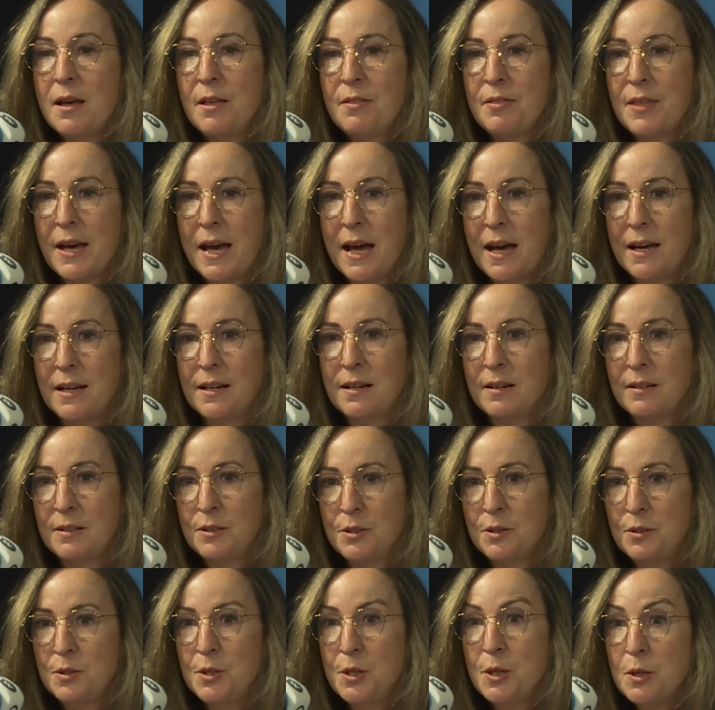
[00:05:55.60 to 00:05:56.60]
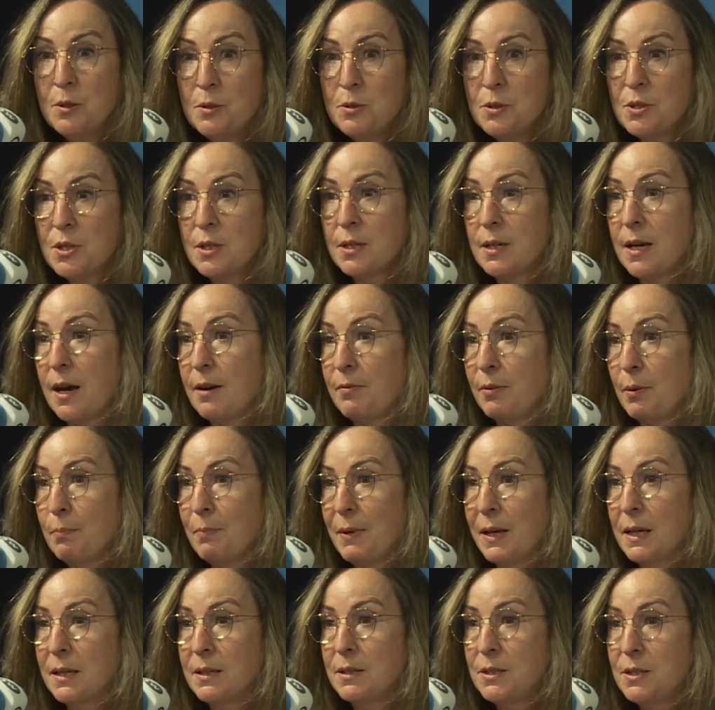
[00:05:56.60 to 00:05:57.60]
that use the
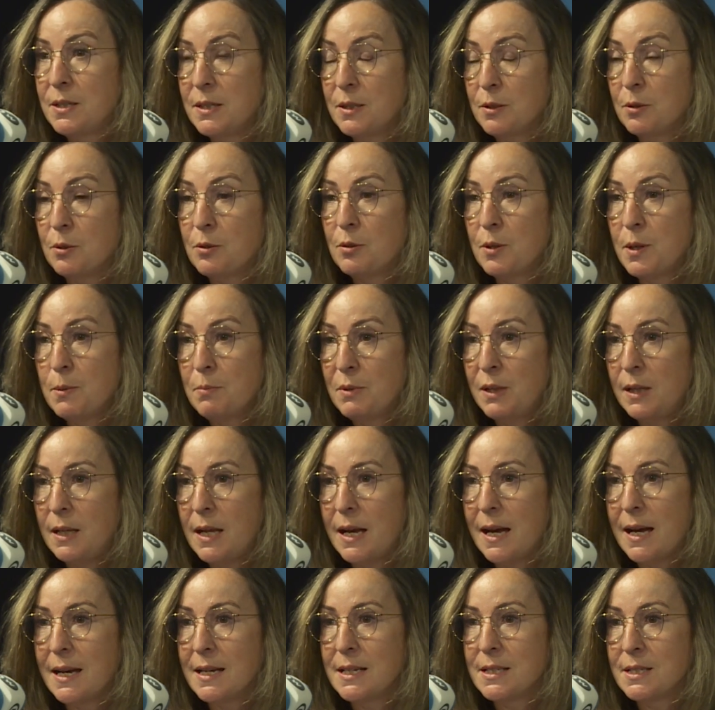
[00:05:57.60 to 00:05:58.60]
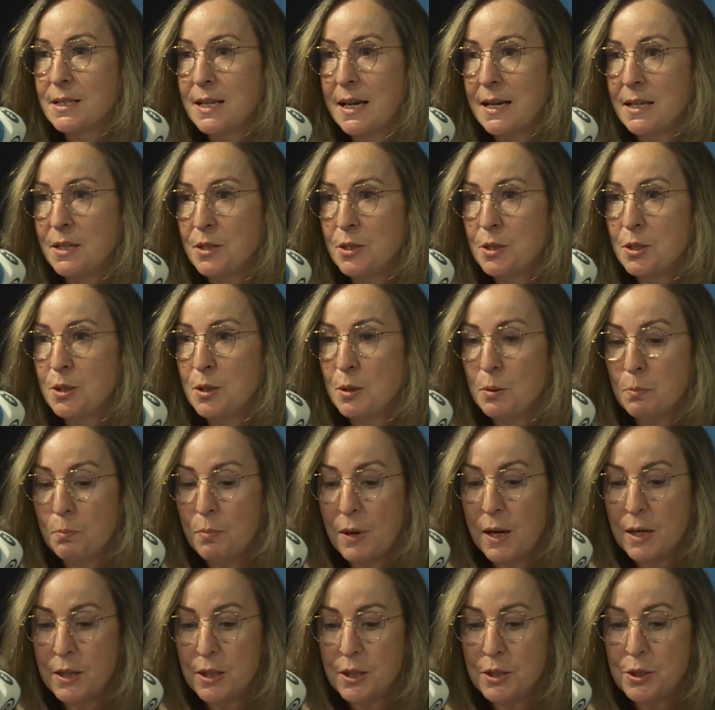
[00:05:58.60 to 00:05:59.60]
government to criminalize and to
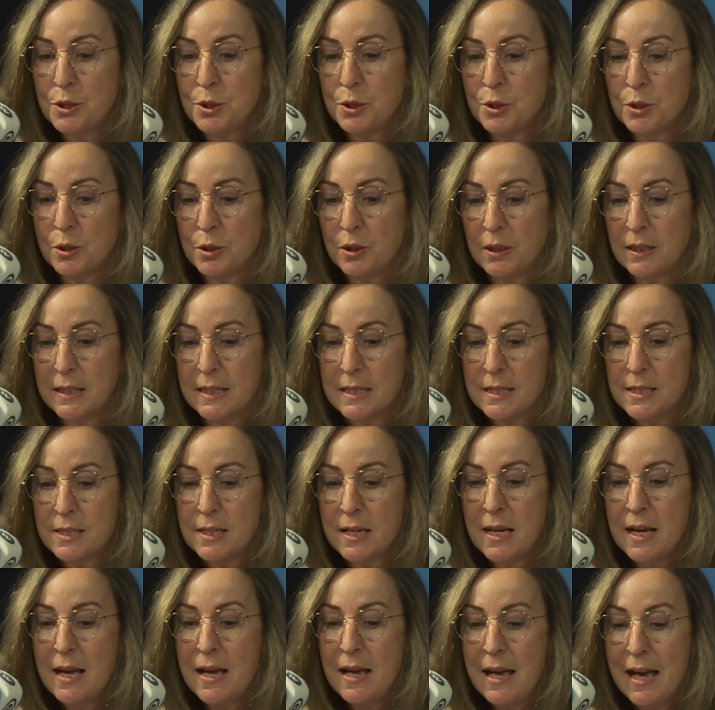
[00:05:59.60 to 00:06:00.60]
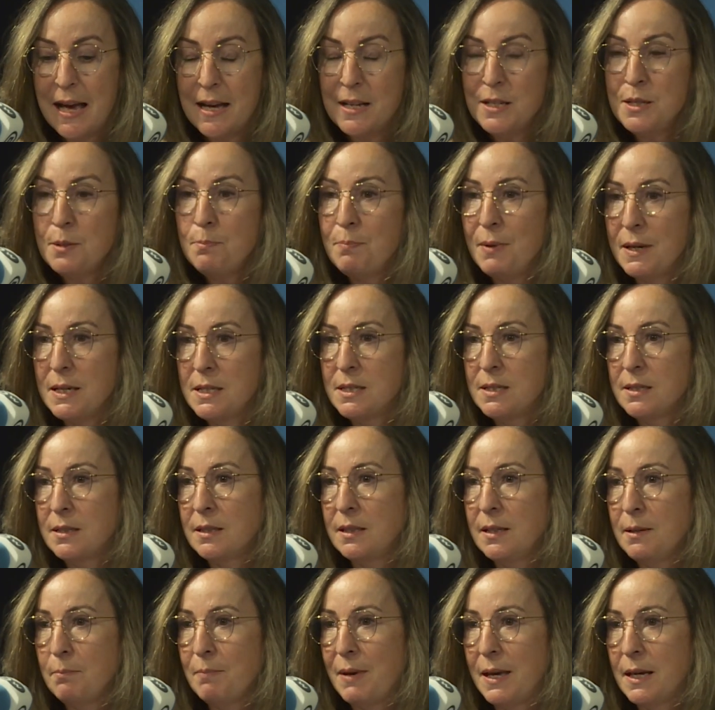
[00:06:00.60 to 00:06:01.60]
punish journalists and to
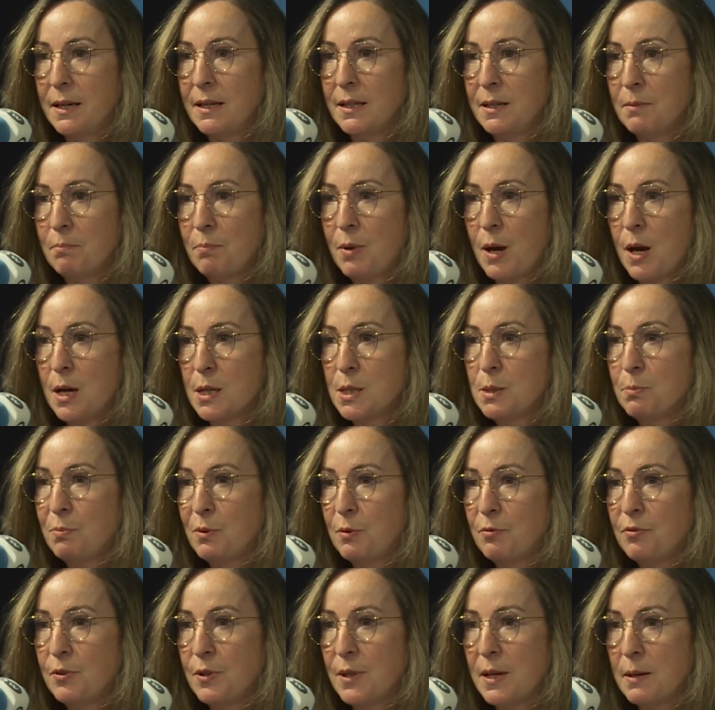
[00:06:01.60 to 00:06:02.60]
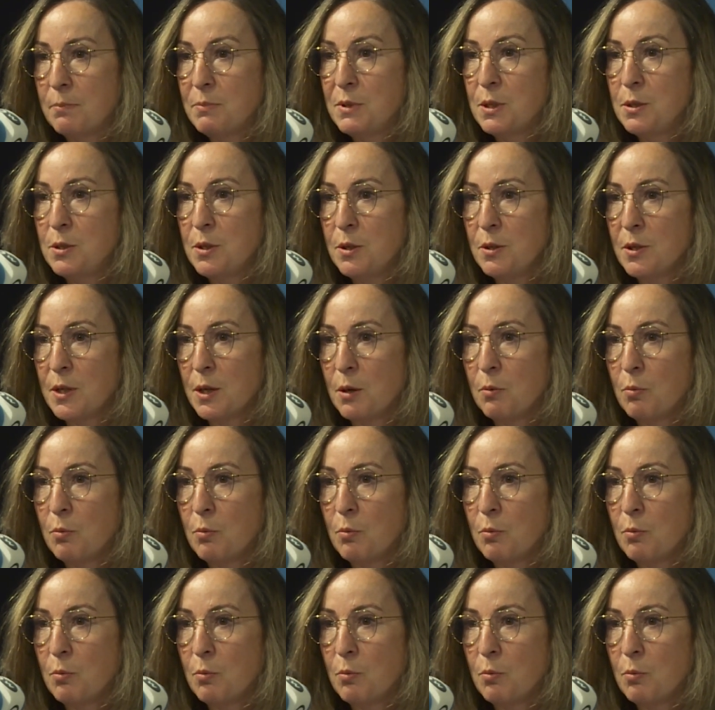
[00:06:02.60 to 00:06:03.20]
basically make it impossible for them to do their